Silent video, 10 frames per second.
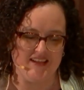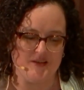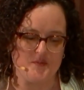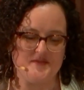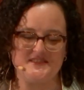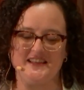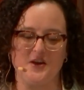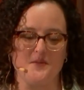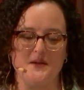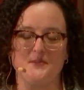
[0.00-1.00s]
We've seen
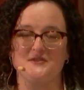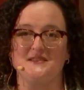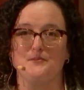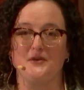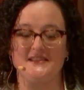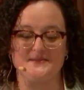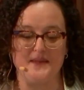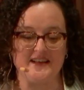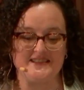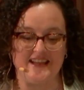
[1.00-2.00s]
our members embrace
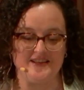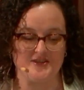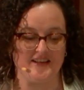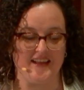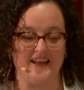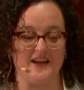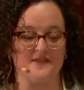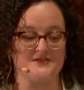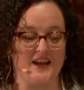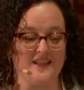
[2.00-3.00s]
meditation and
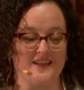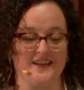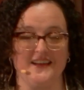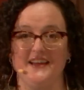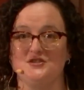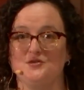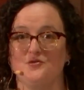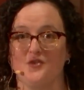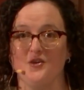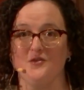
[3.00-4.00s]
Havdalah and to
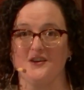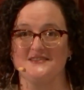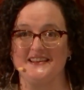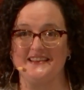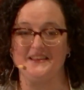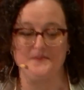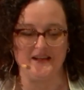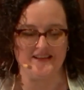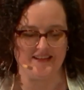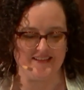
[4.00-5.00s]
grow our daily
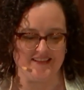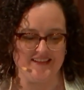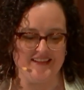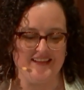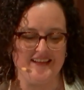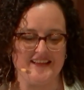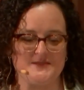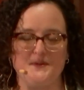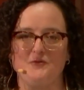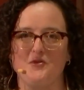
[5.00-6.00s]
minyan.
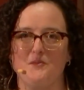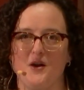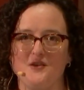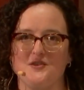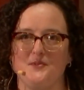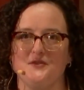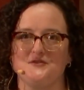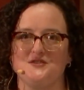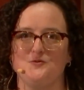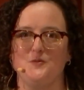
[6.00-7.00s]
It's been remarkable
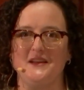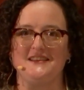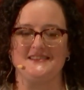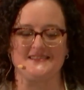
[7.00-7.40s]
to witness